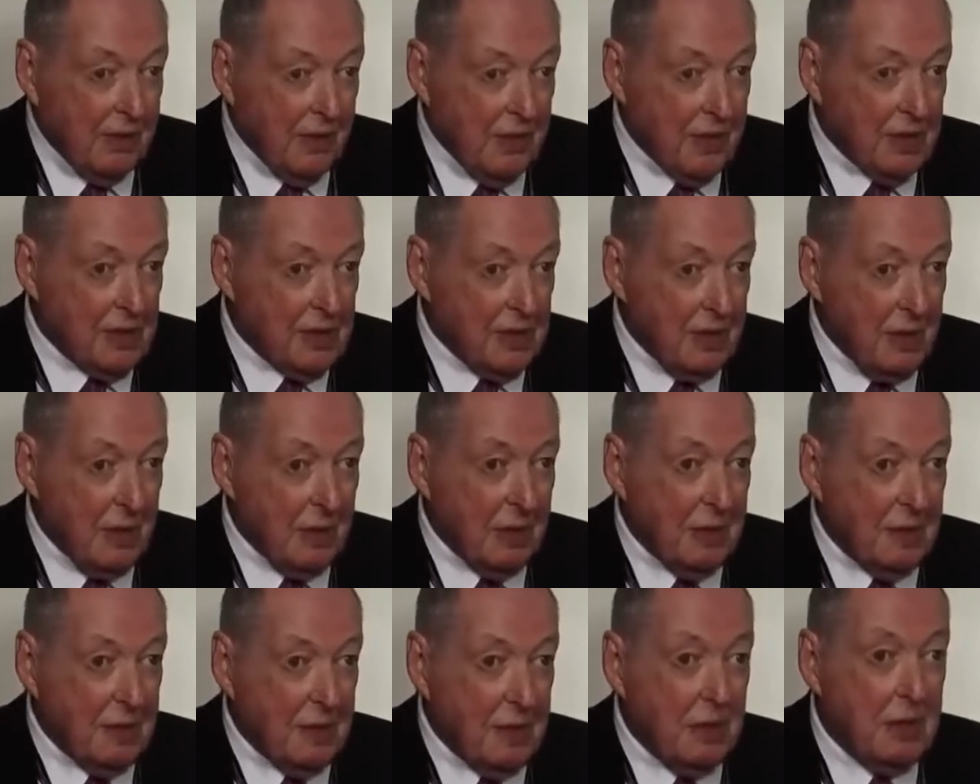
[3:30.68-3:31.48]
first
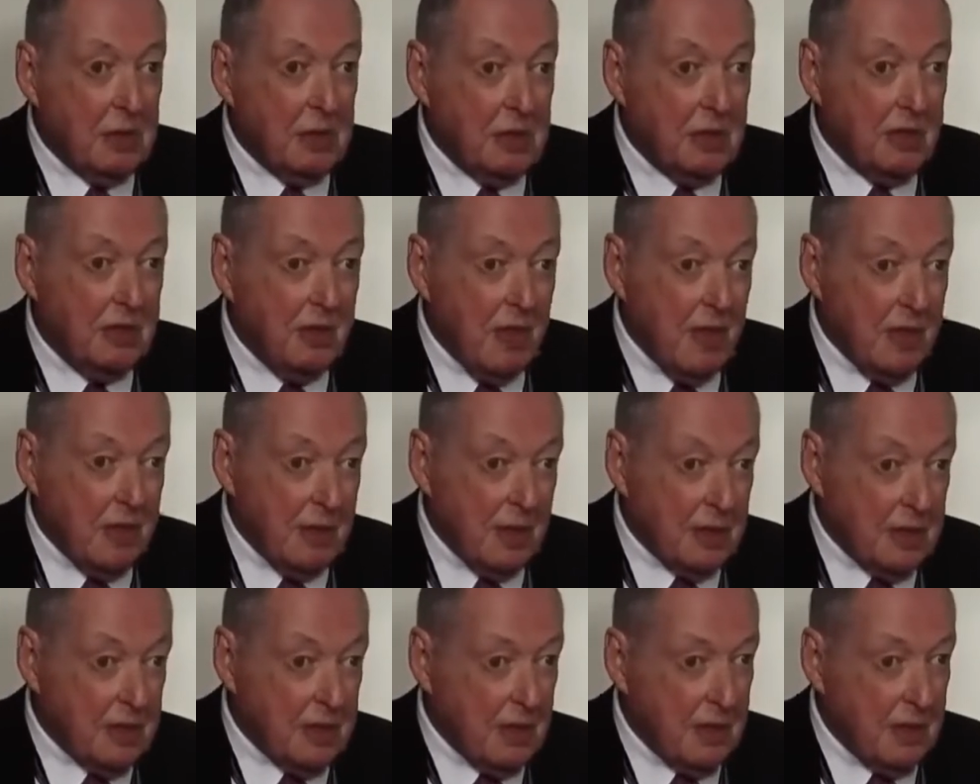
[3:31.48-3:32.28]

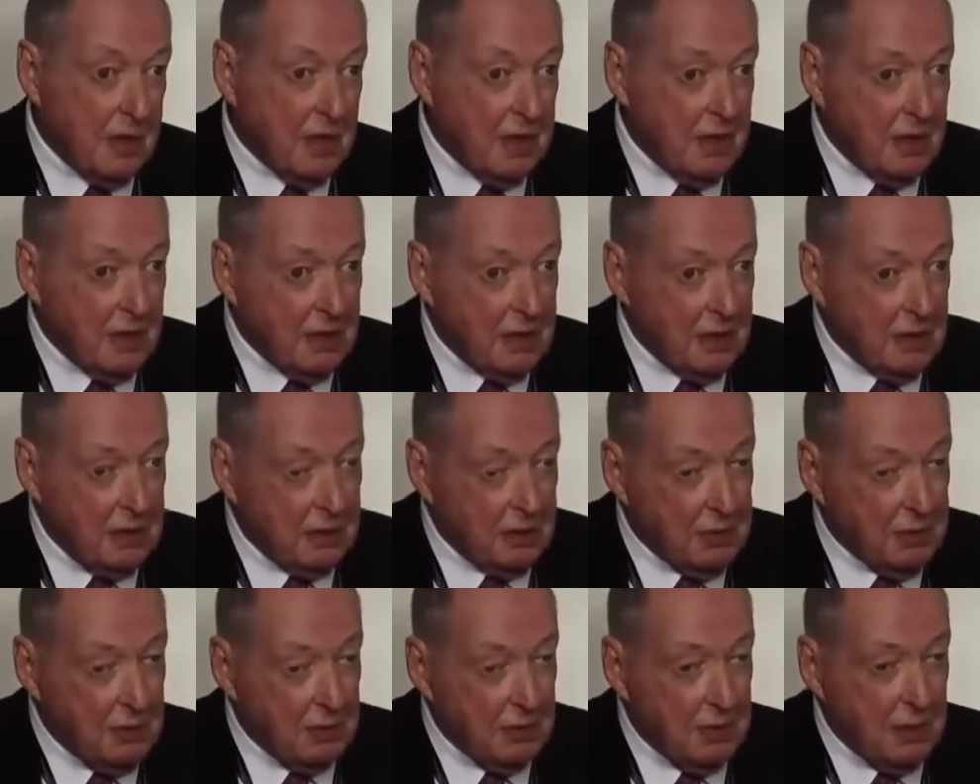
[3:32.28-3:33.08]
dose-finding studies and
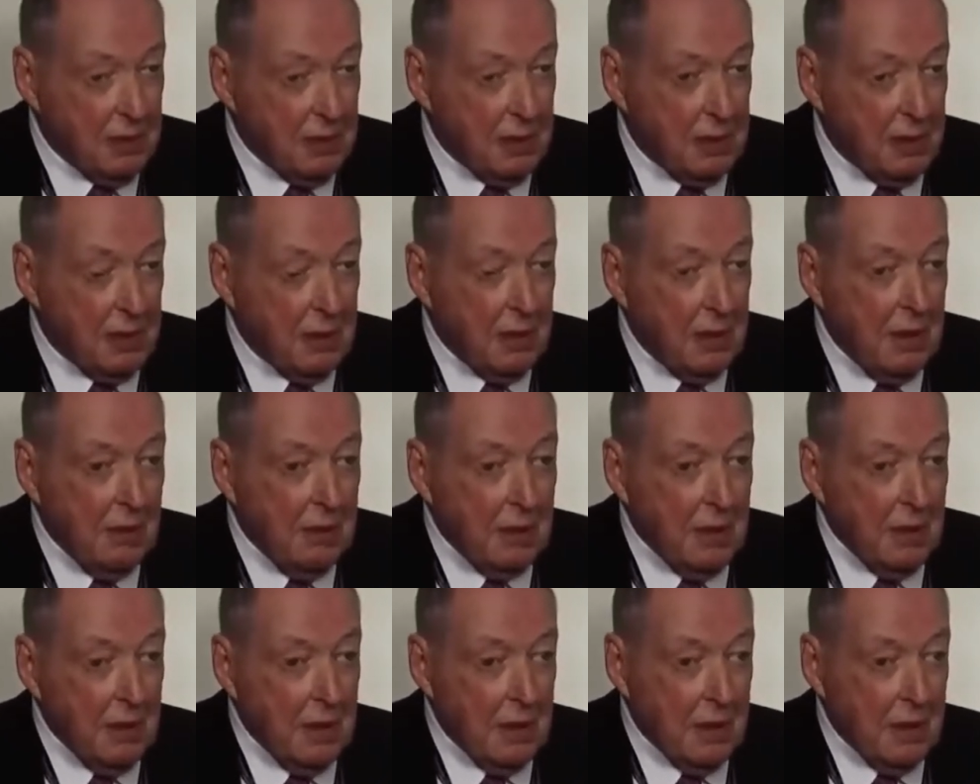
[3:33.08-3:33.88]
subsequently
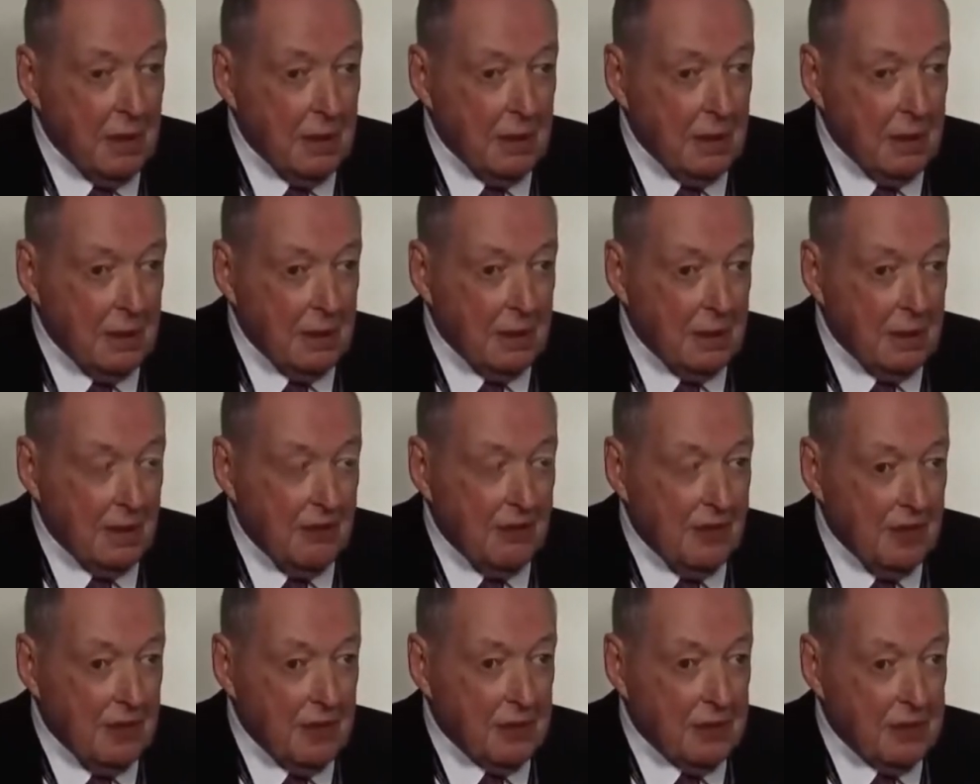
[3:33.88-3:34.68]

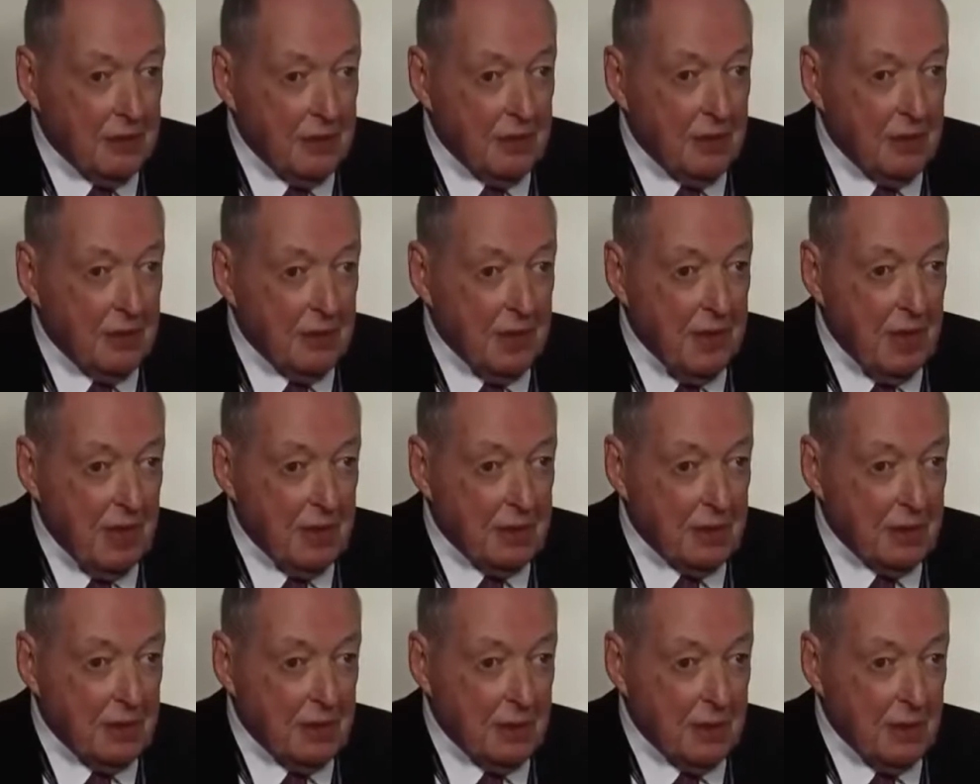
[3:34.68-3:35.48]
the phase 3
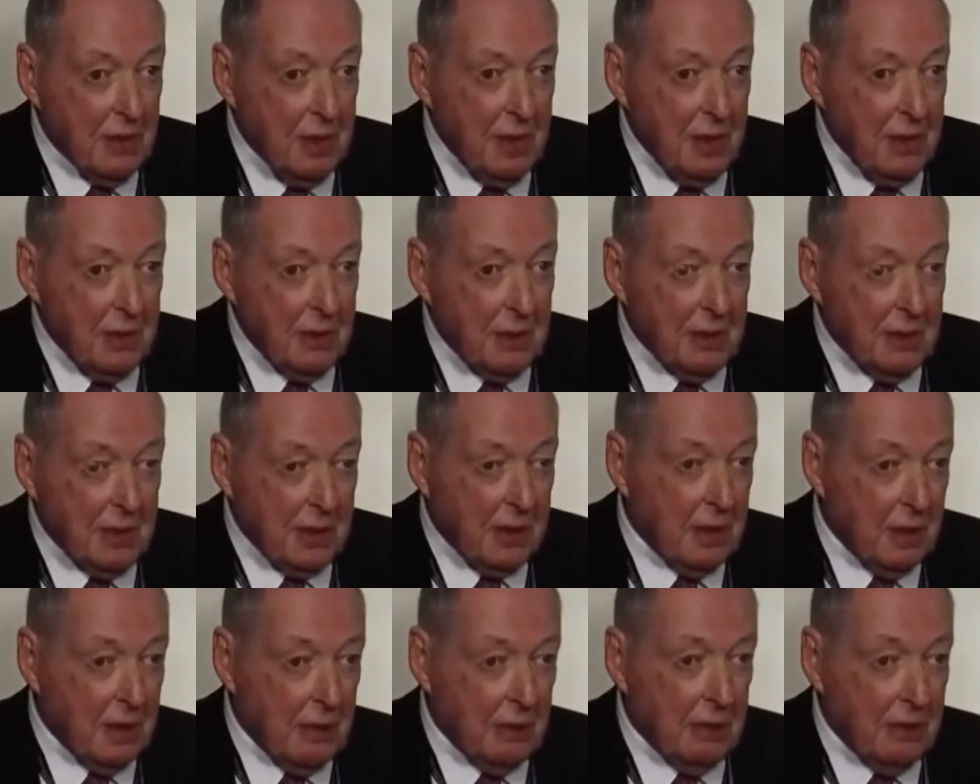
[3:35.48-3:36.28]
trials,
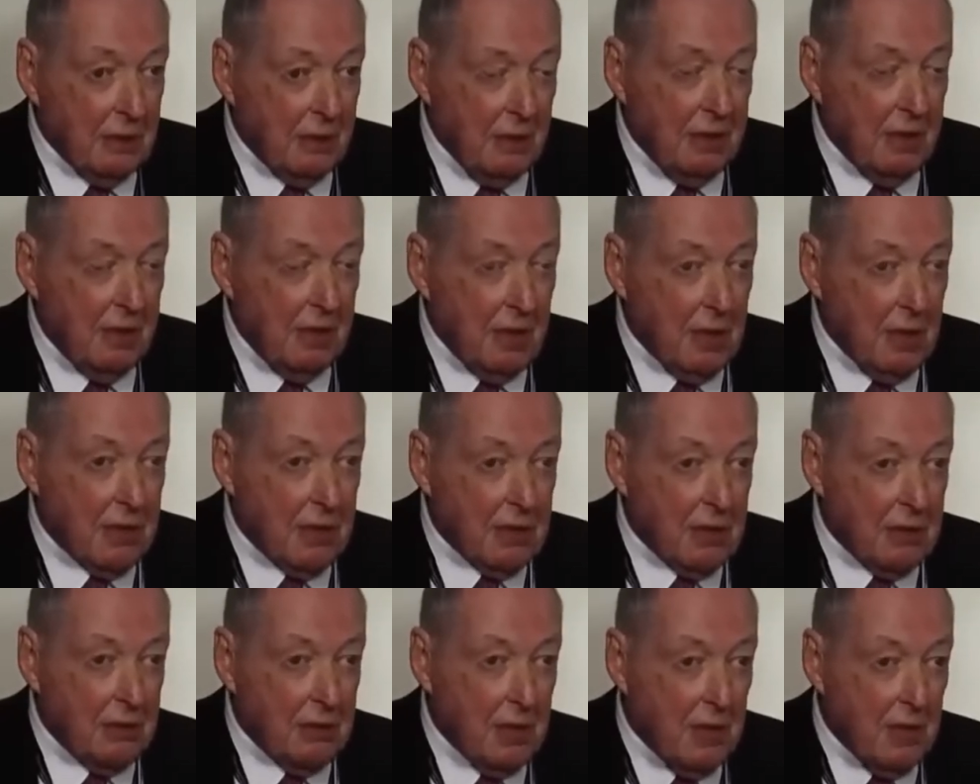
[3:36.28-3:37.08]
particularly with
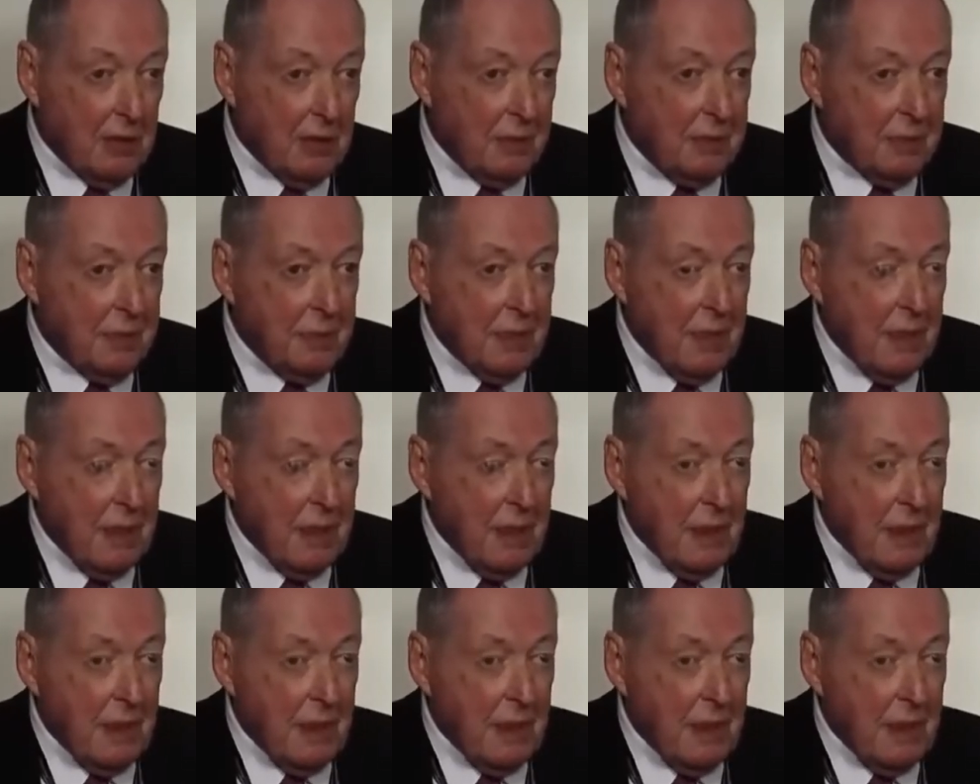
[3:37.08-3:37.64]
rivaroxaban,